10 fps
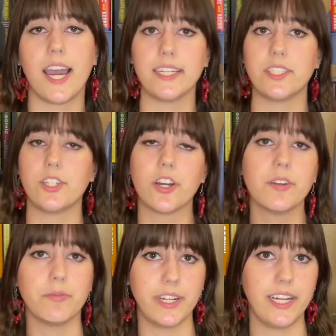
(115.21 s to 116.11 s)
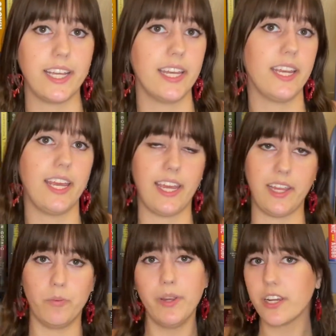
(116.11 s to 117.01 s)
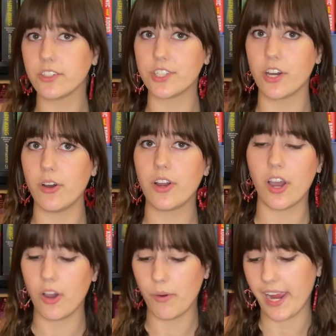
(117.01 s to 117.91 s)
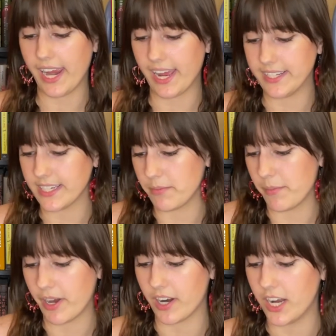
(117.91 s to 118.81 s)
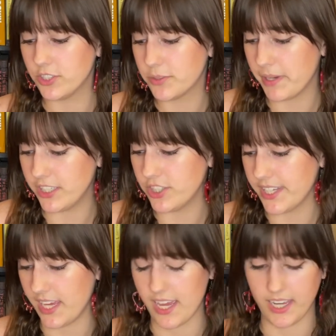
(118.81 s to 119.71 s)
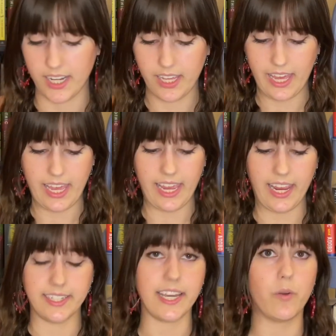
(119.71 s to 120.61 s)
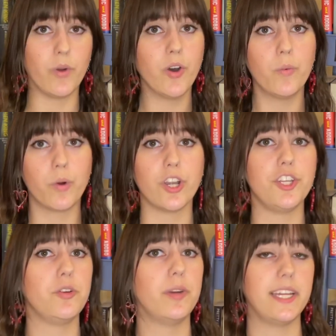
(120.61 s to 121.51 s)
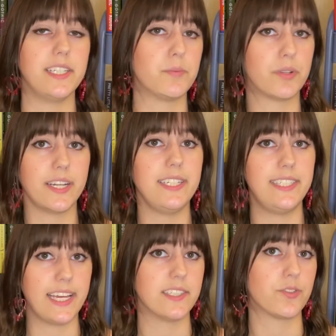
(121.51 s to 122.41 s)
I started reading it a week or so ago, and I'm about 100 pages in, and I will warn you, it is pretty dense